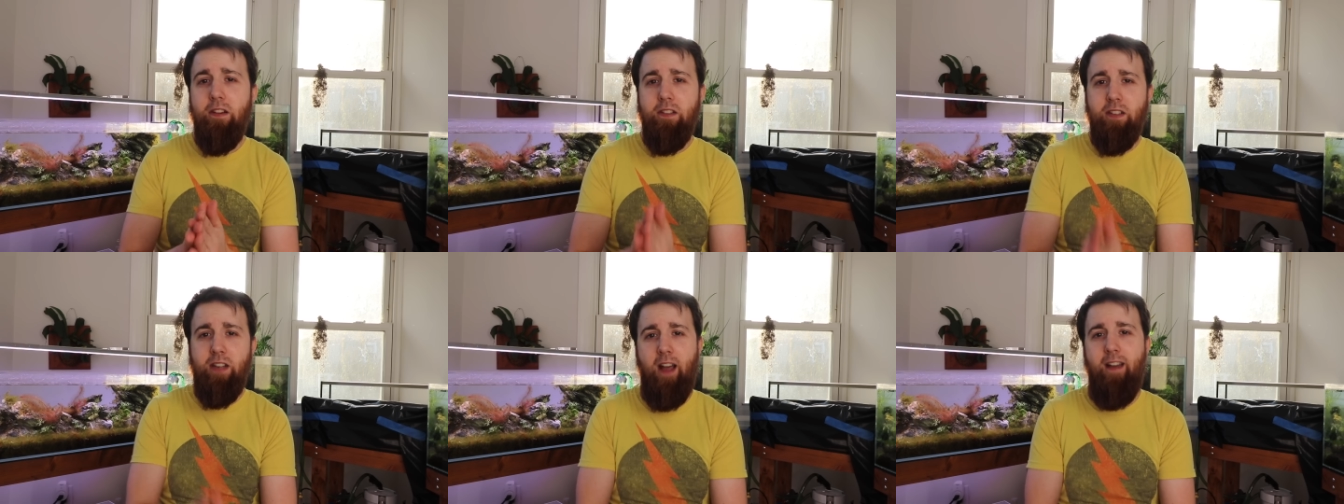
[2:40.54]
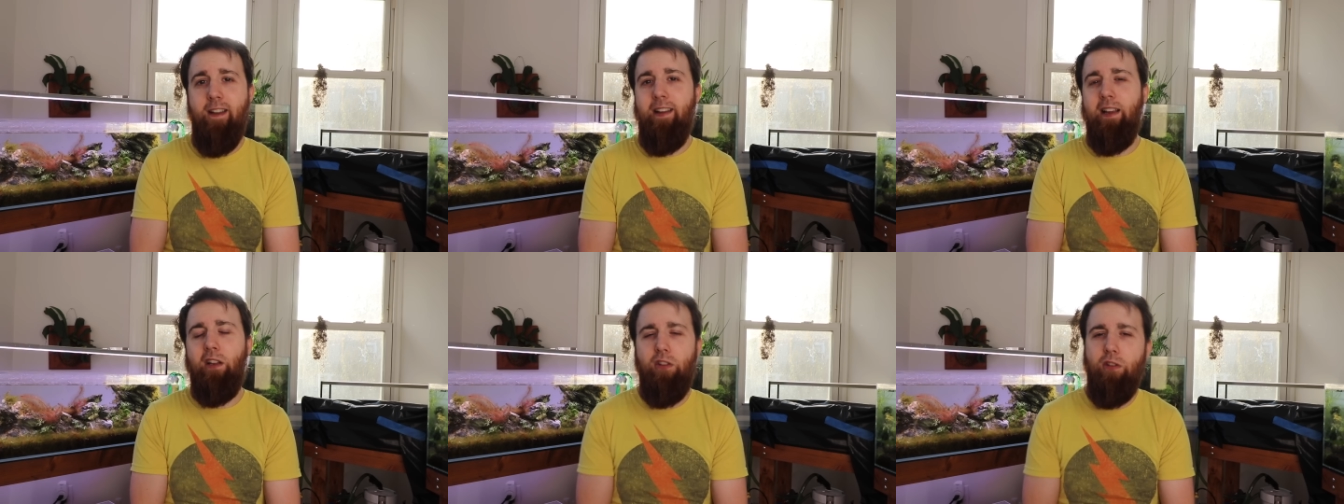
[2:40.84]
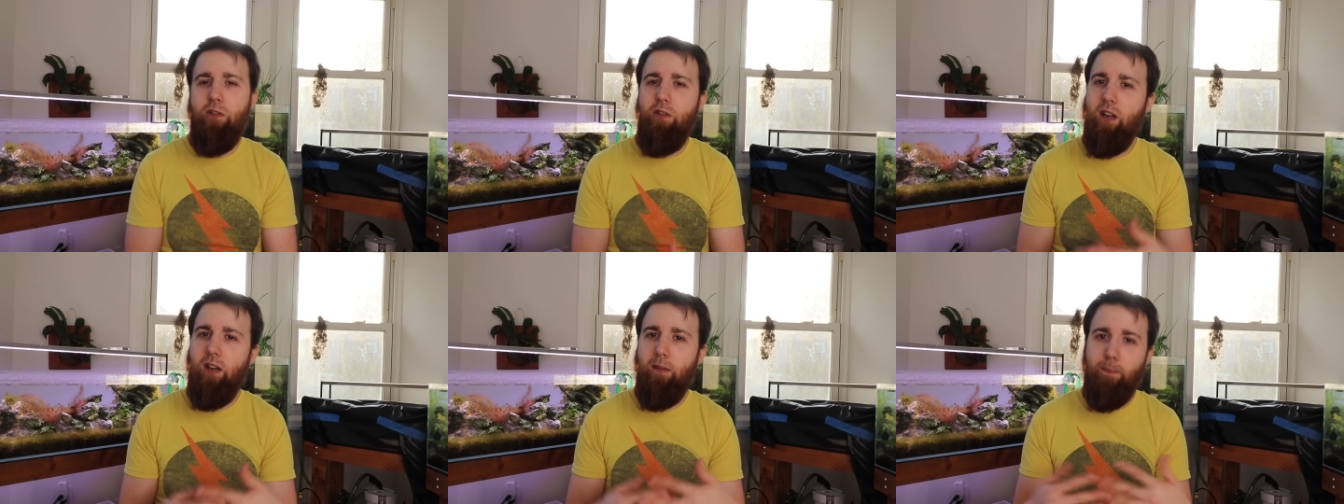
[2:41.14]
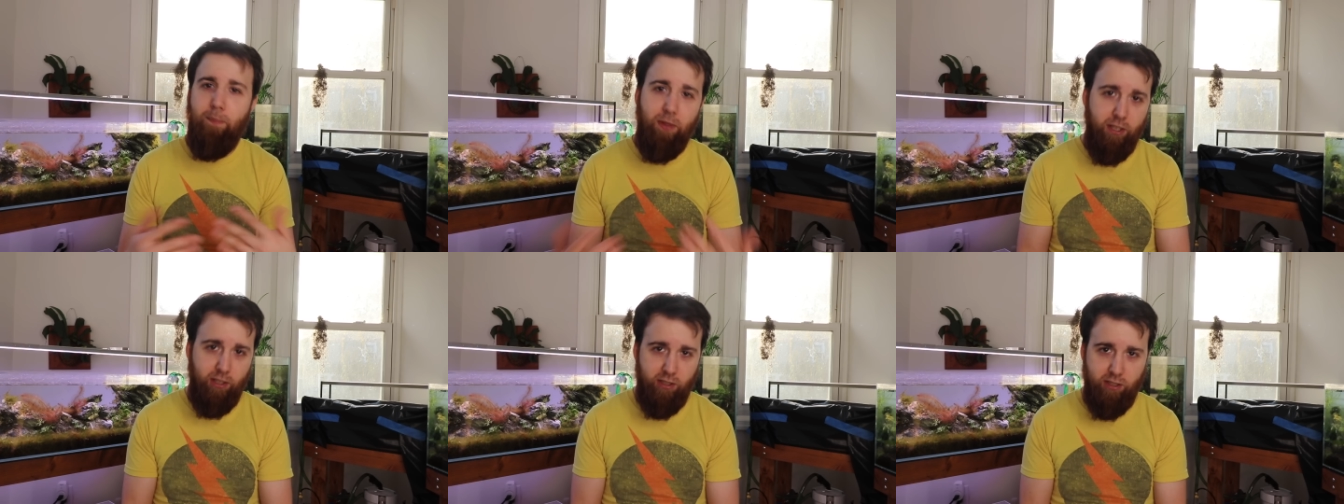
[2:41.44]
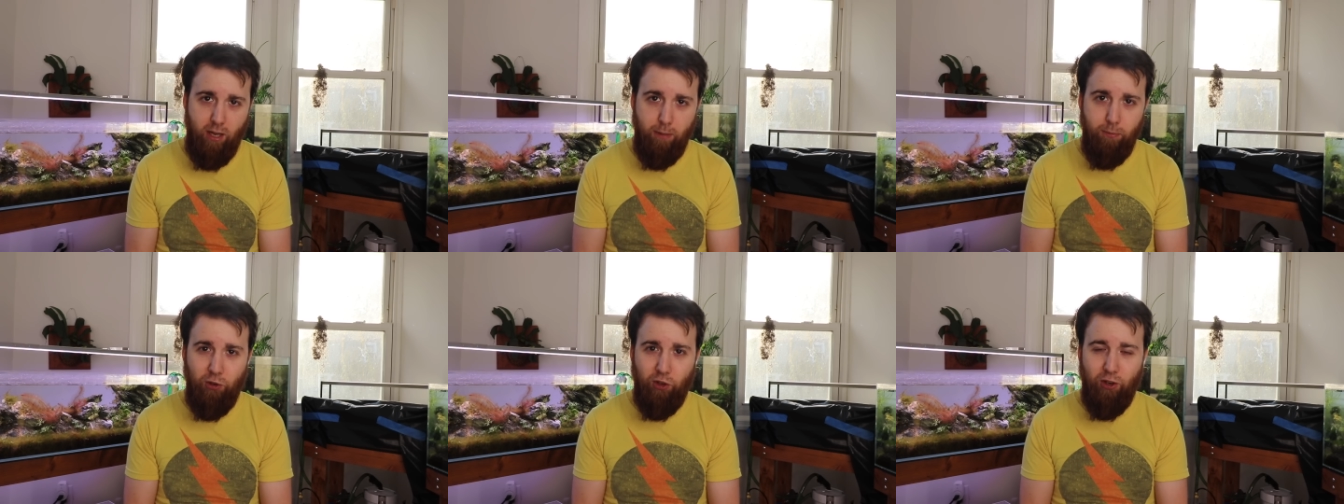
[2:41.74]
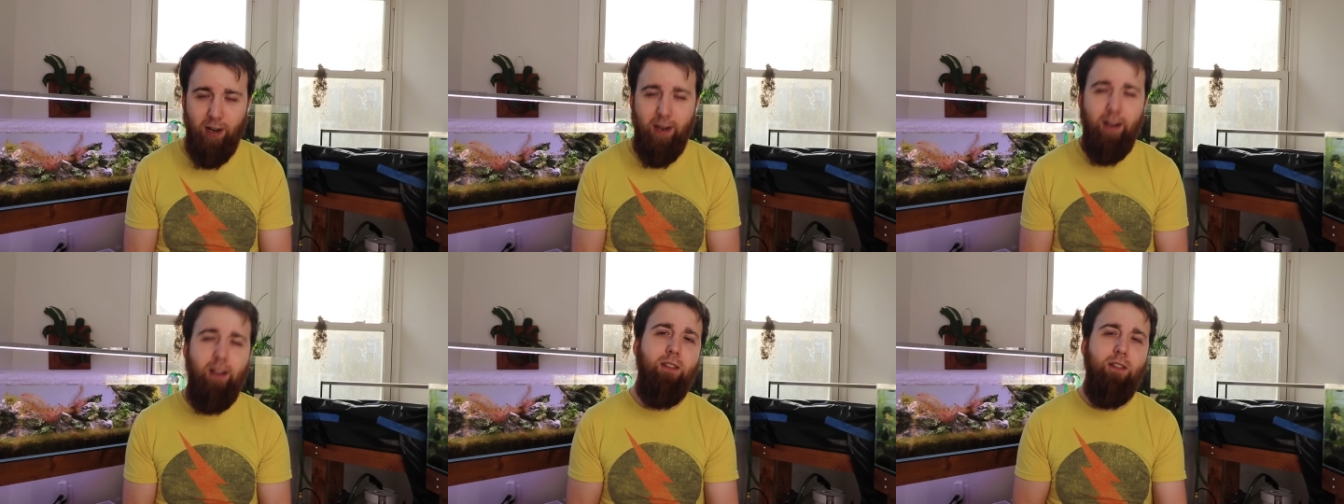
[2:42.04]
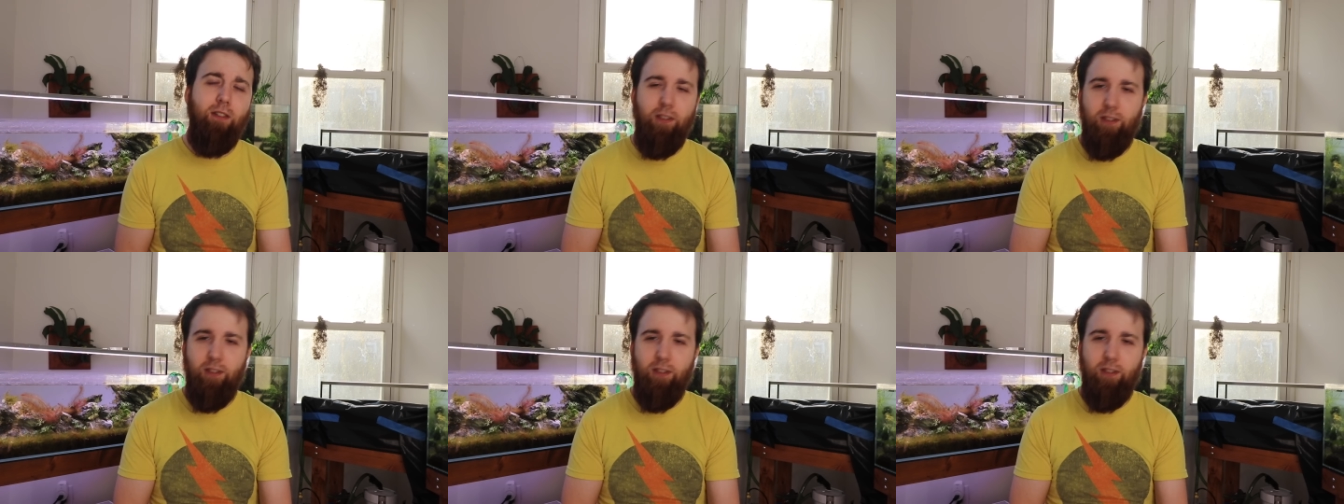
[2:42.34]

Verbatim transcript: not including the substrate.